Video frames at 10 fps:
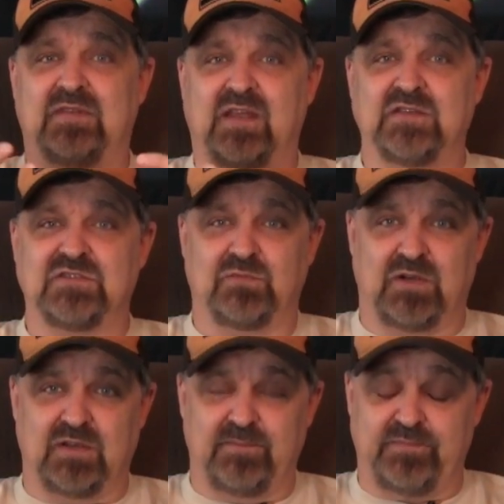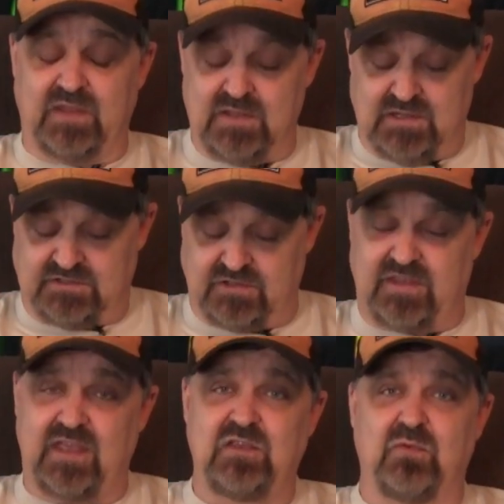think it should work. So
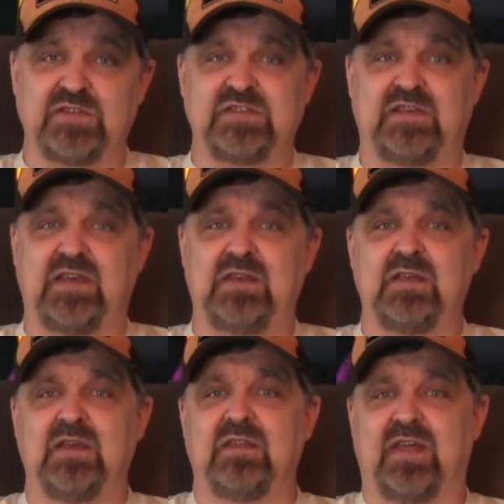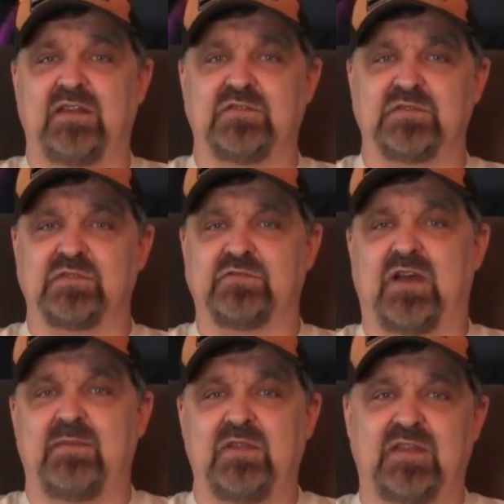thank you once again. Thanks for
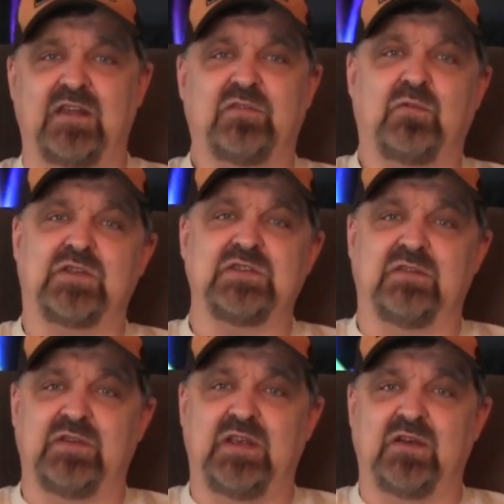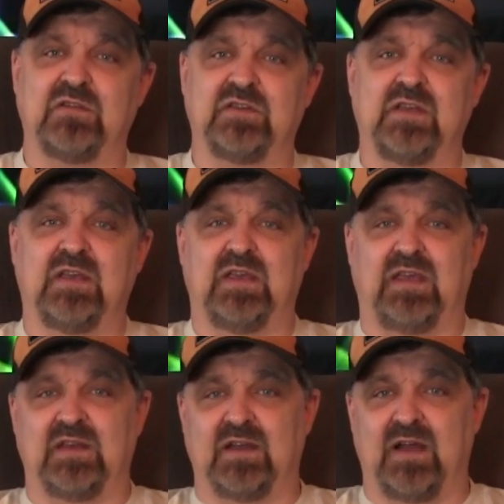subscribing. Thanks for watching the videos.
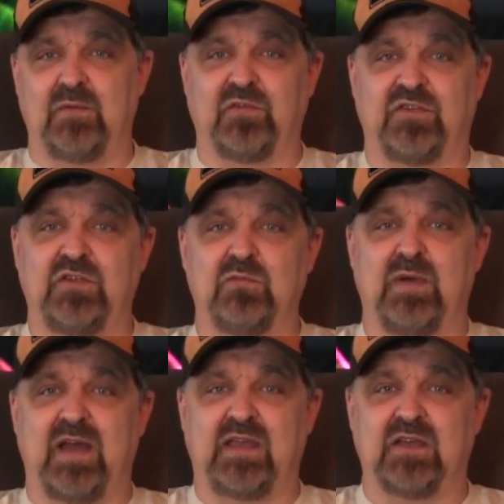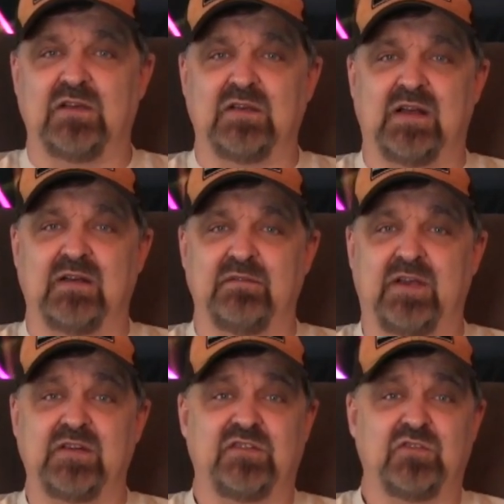And I will see you back here
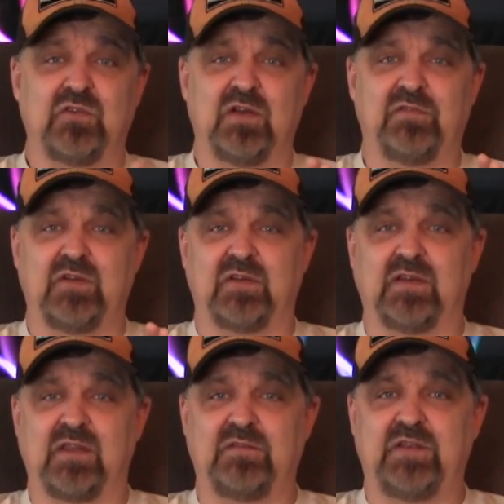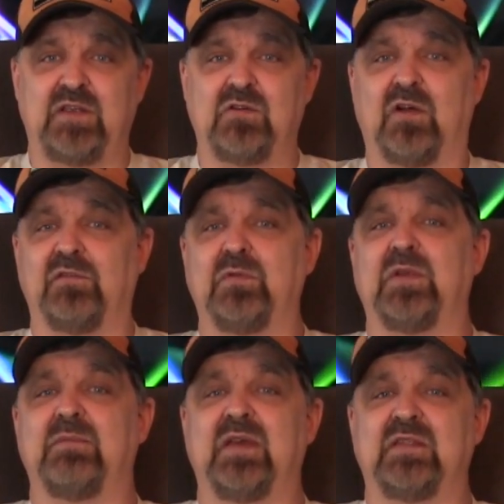very soon, hopefully on another video. Hopefully
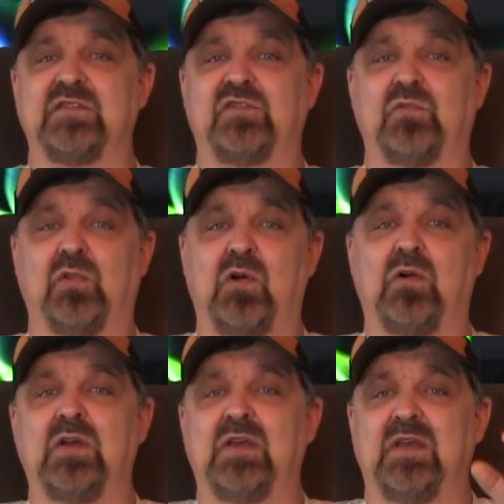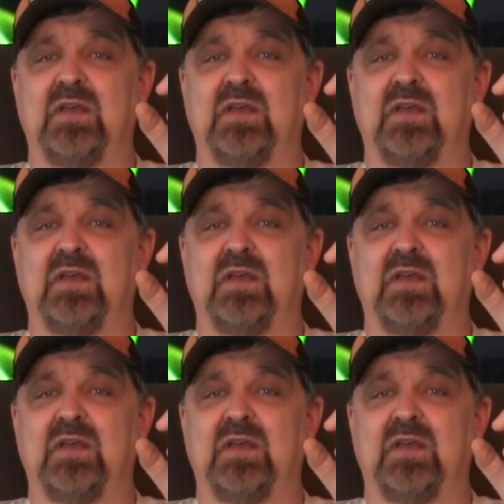we didn't make this too long.